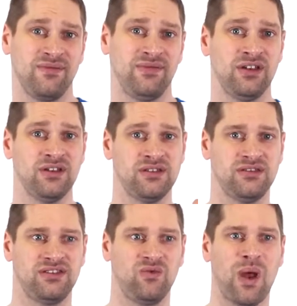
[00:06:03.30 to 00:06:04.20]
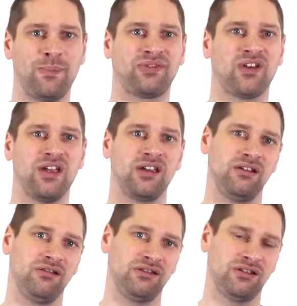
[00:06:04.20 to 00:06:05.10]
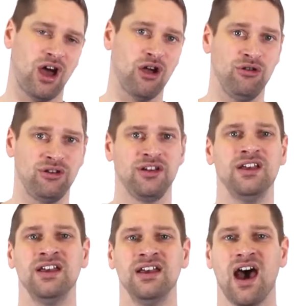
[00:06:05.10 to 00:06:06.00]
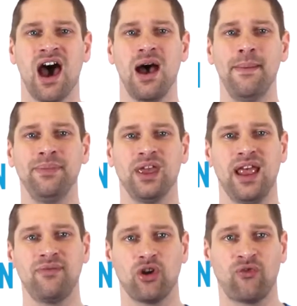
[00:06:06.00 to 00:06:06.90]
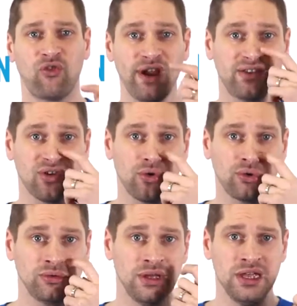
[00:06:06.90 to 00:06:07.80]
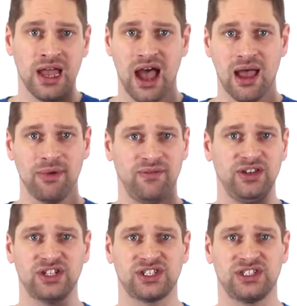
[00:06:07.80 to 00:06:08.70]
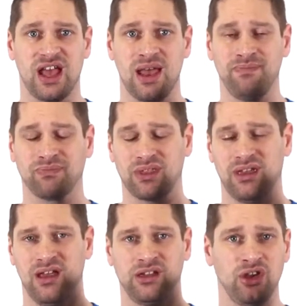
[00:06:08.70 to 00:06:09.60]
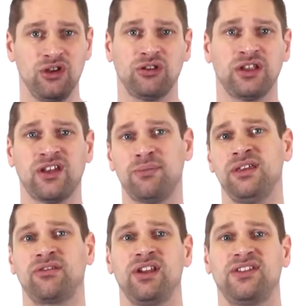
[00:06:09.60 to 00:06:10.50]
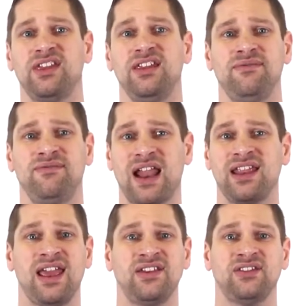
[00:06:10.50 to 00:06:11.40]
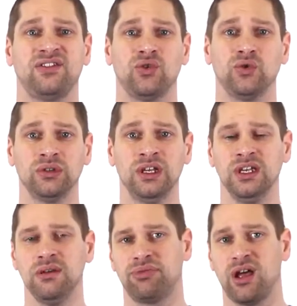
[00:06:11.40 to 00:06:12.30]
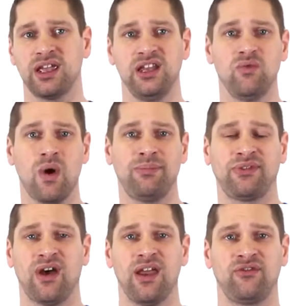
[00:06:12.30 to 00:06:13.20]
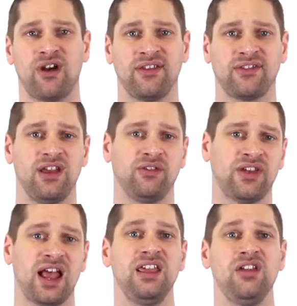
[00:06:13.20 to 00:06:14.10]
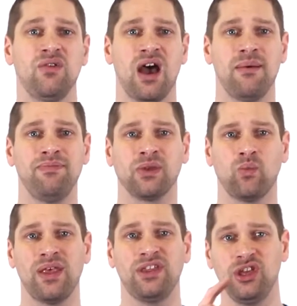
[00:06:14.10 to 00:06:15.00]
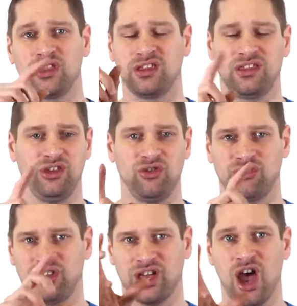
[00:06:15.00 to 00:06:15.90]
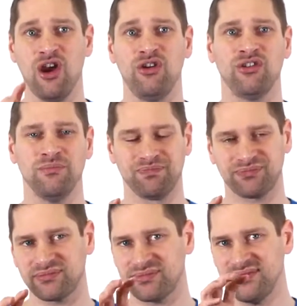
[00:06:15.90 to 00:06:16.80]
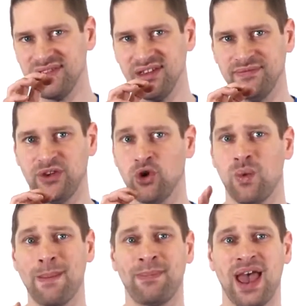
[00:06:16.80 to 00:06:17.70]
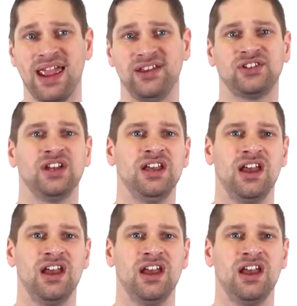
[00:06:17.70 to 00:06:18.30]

of the website code, and they've got a free tool. If you just Google the W3C validation tool, plug in your website address, and it'll tell you whether the code for your web page